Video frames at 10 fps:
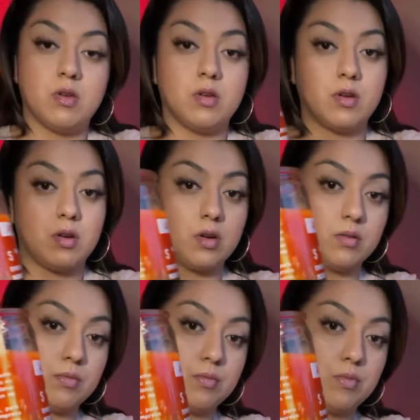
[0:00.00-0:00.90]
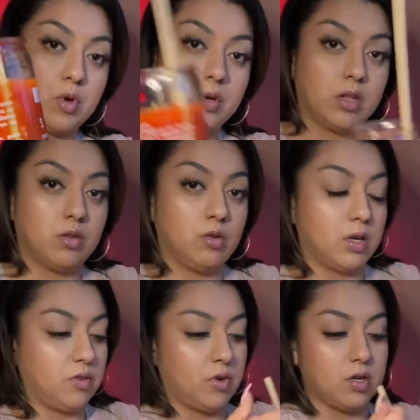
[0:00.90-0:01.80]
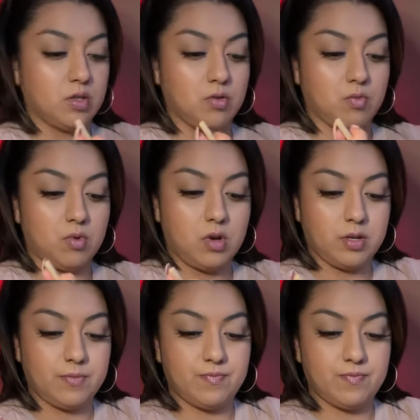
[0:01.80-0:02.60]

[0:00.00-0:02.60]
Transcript: you know, poke it through as far as you want.